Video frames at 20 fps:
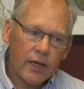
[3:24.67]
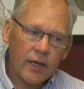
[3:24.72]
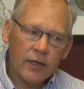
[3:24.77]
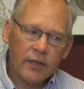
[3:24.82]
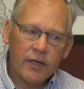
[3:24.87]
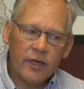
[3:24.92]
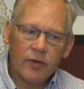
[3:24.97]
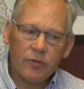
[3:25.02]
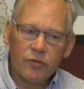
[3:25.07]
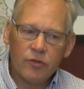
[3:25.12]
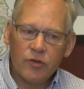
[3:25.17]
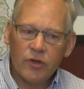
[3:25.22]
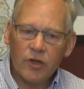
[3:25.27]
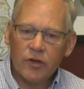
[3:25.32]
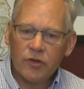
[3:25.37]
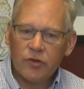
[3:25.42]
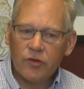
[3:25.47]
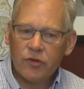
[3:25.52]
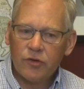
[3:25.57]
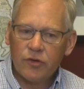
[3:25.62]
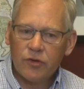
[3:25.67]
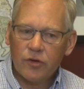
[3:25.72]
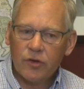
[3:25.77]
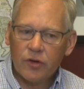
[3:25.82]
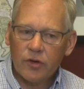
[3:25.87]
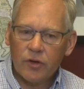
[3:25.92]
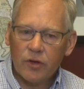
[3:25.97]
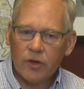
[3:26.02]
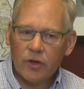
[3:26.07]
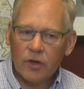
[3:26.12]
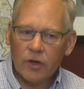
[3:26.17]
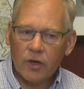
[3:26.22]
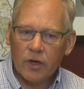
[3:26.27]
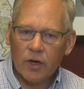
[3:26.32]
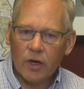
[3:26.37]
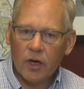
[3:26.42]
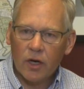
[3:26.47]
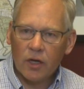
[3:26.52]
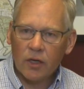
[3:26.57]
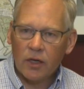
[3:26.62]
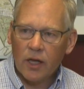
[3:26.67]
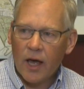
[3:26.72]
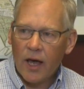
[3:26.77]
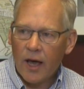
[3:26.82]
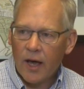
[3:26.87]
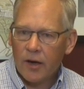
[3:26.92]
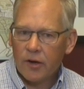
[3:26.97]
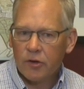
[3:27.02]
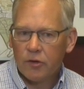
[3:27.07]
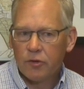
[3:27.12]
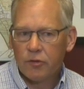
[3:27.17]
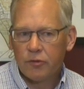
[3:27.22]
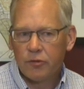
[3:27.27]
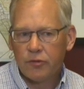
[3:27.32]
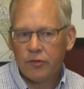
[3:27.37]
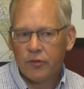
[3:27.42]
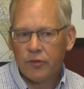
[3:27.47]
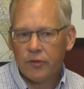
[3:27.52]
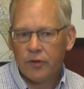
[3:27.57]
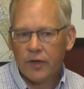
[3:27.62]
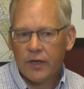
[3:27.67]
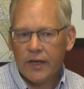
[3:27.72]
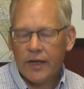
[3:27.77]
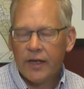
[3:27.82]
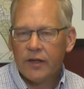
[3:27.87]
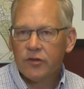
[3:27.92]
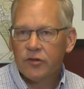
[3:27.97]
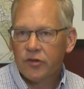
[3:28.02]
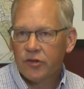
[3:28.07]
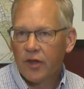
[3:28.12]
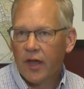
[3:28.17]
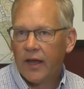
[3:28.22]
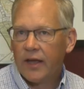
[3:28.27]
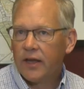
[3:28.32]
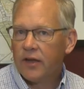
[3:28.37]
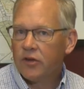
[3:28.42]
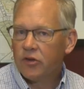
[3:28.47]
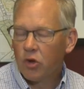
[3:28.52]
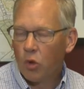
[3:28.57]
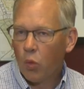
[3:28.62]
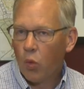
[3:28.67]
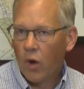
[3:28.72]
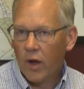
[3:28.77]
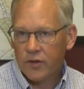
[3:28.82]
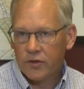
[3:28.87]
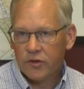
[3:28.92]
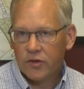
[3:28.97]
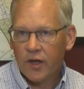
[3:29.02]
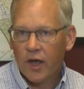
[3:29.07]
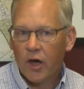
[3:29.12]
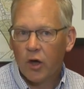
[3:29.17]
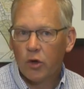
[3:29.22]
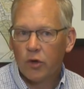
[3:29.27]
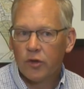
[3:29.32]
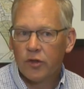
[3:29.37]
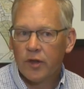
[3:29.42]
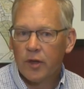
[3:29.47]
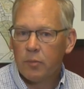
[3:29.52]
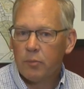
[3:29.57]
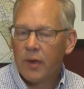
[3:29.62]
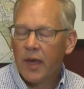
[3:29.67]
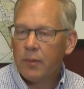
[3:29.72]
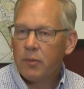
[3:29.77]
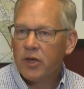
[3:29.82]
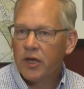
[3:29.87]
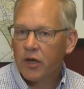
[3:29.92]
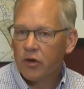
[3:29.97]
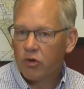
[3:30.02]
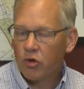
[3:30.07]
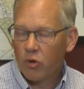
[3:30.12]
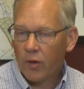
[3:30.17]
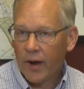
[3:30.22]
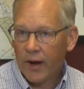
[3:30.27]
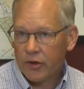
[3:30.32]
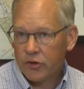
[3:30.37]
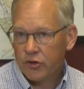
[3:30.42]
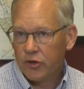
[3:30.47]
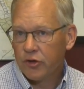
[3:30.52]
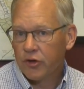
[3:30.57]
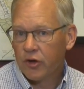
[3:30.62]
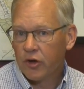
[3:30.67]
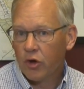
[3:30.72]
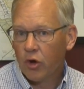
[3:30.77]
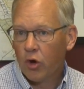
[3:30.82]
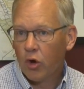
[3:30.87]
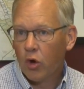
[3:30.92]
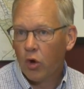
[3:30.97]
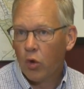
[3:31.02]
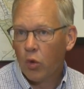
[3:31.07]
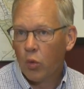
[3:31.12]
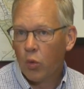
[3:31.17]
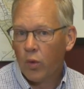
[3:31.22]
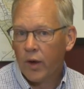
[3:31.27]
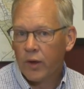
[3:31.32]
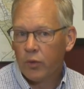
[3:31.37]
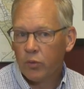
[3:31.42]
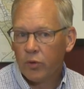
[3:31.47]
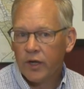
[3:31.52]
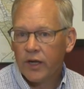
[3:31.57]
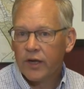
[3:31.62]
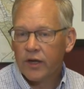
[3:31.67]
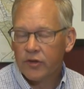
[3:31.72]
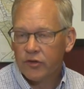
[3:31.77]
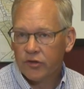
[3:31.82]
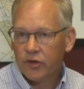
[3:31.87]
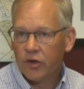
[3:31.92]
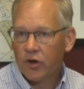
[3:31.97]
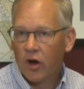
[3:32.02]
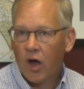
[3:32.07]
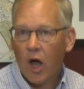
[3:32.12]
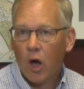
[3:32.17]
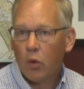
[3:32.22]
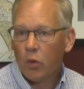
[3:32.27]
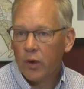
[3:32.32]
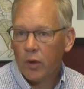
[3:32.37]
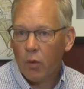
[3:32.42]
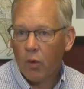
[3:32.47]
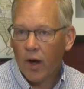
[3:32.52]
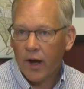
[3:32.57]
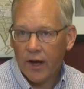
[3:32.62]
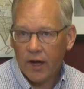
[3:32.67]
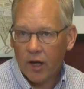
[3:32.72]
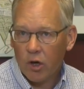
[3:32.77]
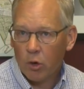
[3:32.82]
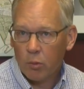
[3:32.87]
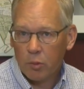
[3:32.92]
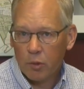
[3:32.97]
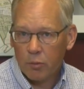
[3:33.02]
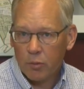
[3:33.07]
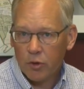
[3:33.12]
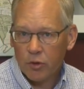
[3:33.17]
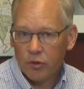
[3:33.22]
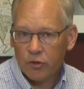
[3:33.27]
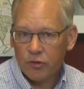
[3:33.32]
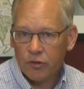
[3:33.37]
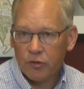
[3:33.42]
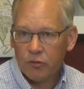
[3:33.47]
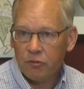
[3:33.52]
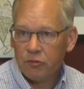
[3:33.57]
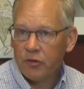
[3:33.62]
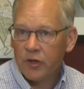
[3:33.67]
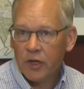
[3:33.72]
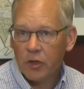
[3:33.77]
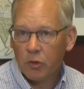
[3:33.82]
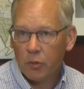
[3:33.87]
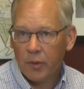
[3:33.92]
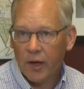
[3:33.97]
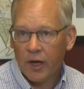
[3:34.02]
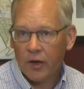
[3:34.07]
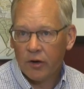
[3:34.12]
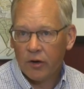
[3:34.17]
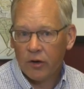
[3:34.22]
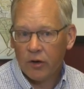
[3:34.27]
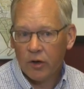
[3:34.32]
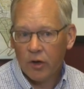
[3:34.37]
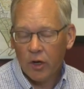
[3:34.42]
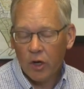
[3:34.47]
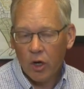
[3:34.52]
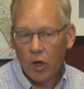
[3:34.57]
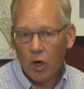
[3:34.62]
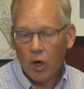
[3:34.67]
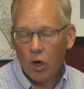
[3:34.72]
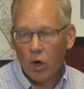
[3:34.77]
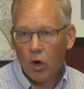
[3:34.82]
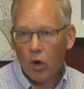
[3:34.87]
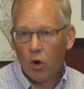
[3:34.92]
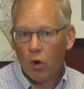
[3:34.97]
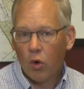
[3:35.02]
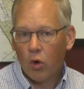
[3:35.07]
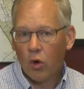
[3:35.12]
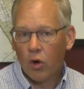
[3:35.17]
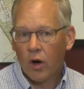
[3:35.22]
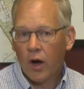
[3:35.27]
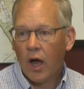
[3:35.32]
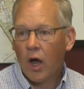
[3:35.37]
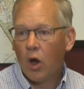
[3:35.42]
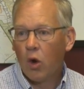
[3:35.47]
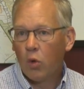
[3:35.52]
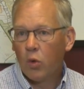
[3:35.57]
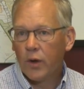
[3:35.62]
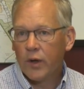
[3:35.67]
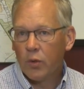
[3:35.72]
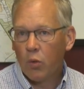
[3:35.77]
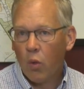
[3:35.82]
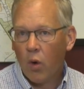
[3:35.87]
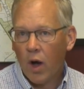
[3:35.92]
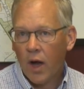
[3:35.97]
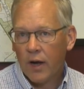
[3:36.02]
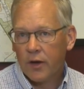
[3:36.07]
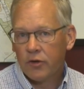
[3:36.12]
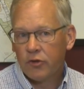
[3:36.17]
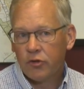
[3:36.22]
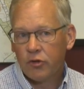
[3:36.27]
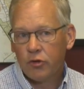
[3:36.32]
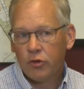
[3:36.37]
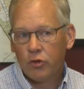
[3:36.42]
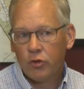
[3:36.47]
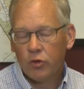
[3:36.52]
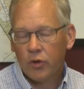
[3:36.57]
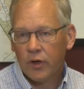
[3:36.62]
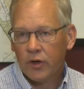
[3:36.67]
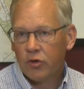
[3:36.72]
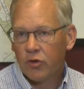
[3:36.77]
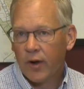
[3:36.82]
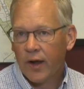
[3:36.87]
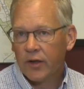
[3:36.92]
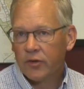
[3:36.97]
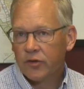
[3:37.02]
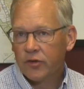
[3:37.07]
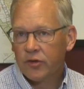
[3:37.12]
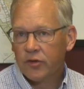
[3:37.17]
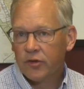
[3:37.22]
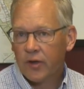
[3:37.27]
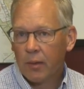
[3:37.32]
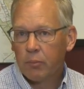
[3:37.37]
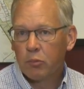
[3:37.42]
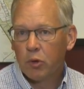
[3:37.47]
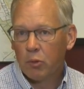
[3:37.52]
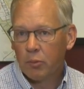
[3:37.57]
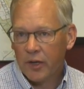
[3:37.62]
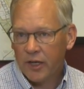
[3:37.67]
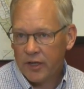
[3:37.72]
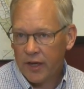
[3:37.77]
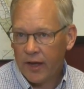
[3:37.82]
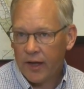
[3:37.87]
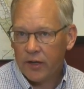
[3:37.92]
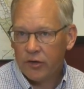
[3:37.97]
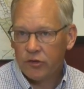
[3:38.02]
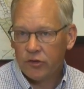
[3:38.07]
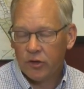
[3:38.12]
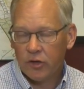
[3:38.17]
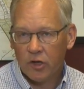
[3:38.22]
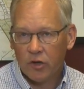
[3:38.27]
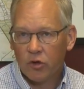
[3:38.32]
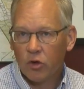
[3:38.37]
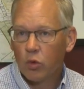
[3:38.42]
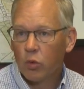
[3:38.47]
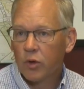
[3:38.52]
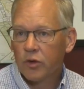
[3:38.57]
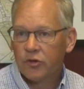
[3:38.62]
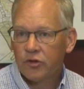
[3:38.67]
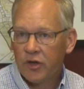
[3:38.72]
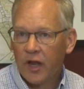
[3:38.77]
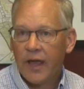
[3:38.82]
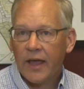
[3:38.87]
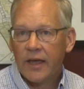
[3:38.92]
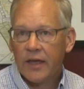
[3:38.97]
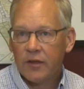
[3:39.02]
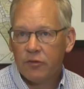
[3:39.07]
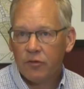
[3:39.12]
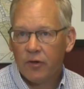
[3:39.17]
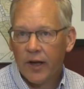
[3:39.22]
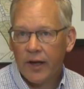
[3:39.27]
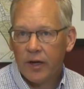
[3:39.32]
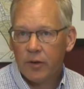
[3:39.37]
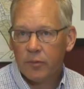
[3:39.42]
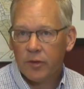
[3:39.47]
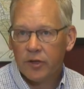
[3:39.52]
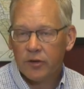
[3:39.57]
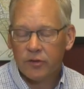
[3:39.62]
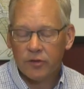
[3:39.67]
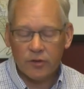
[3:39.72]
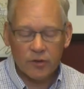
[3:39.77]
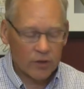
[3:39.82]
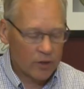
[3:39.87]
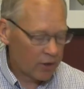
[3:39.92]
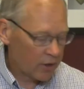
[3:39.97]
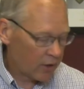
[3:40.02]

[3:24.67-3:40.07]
It gives us a lot of insight into one's health and maybe a direction to go when we consider how we want to help a person feel better or how we want to address supplementation, in other words, taking vitamins.